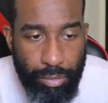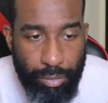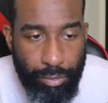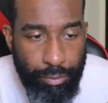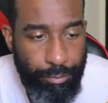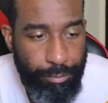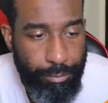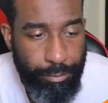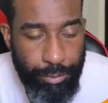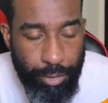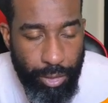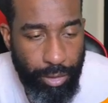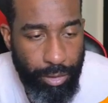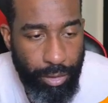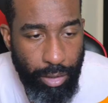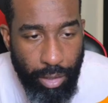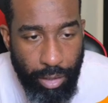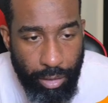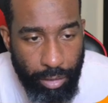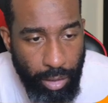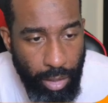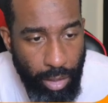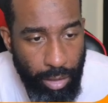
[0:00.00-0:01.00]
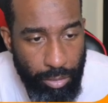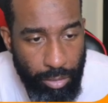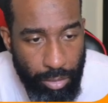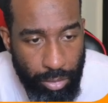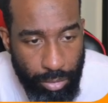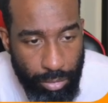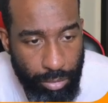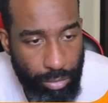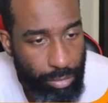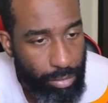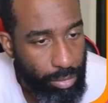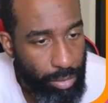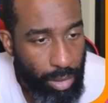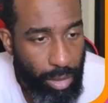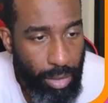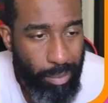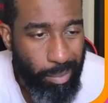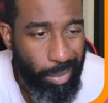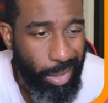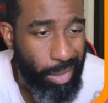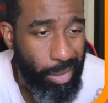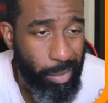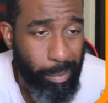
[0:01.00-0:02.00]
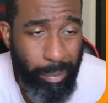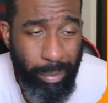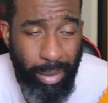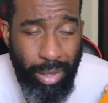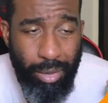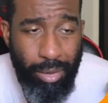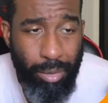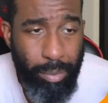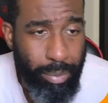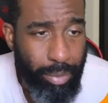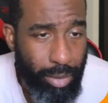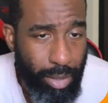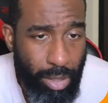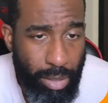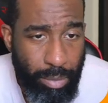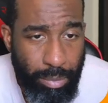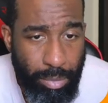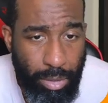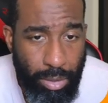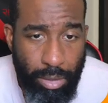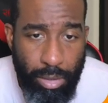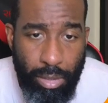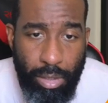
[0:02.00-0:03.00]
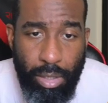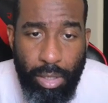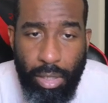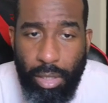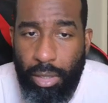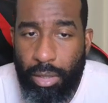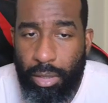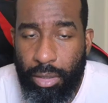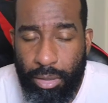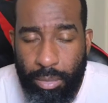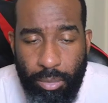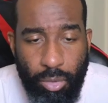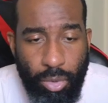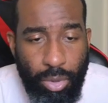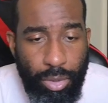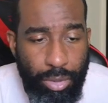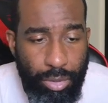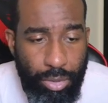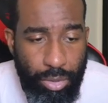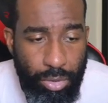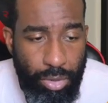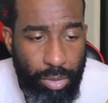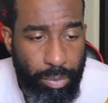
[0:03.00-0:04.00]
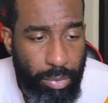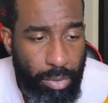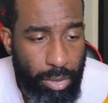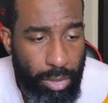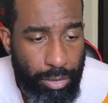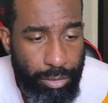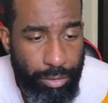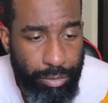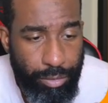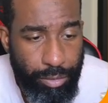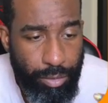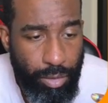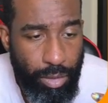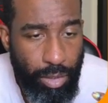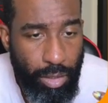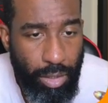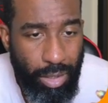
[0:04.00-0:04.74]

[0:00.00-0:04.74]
figure out how to make a better prompt that's more descriptive,